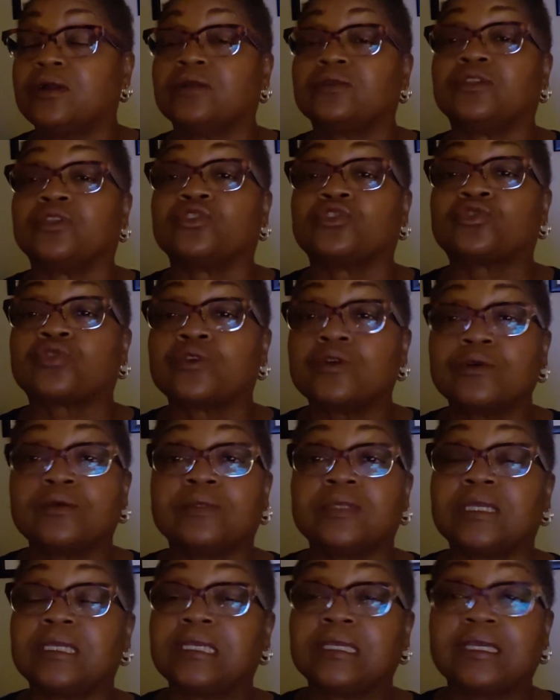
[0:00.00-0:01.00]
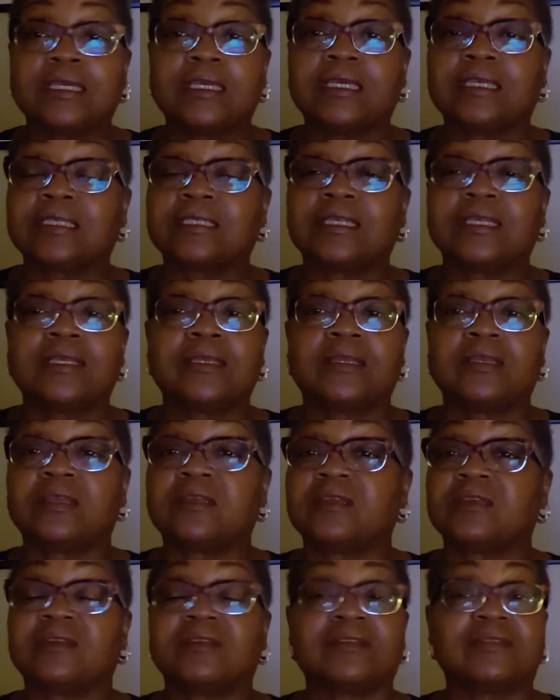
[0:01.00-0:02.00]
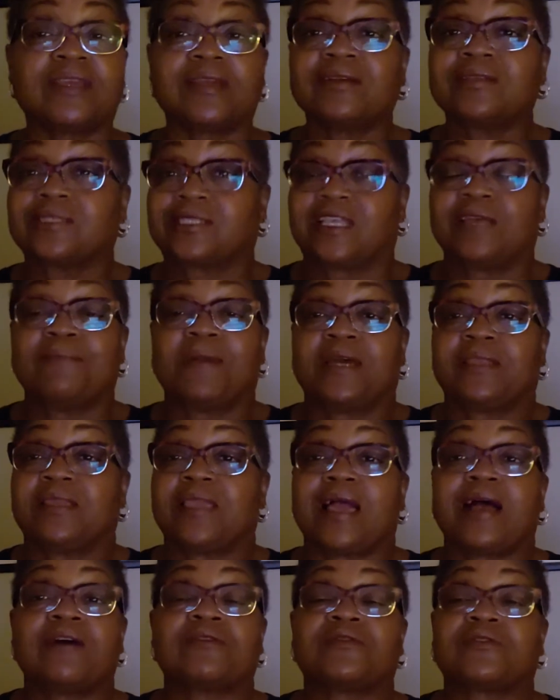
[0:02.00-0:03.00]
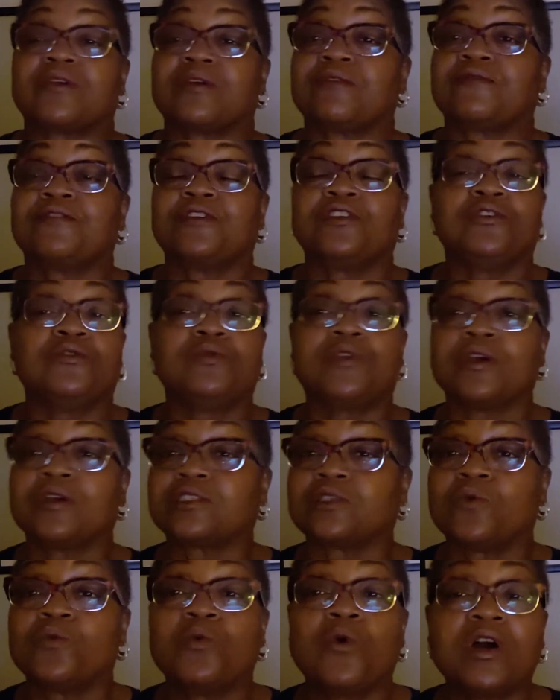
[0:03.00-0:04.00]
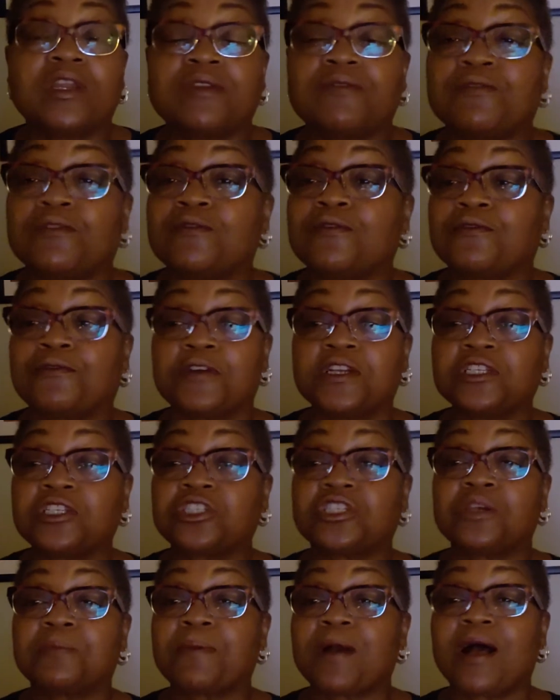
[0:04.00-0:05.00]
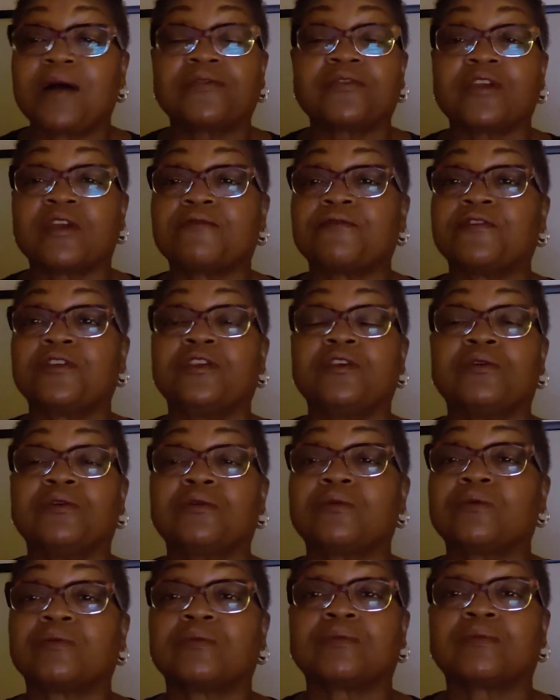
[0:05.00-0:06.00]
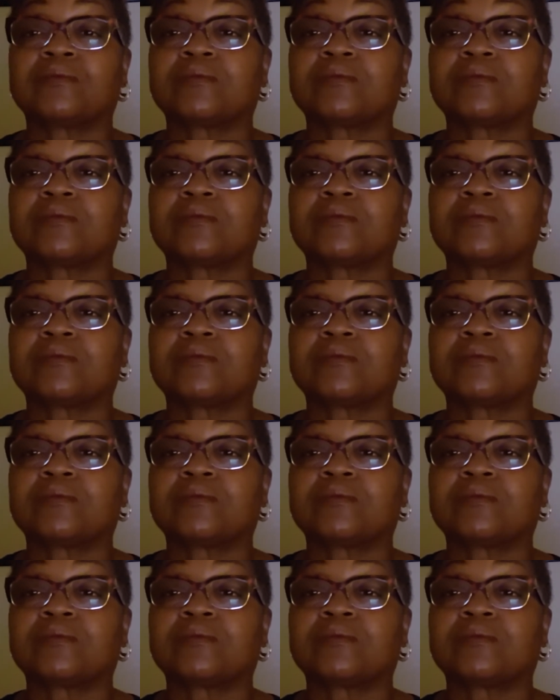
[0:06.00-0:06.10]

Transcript: The truth is, there's somebody out there for you. There's a wonderful friendship out there for you.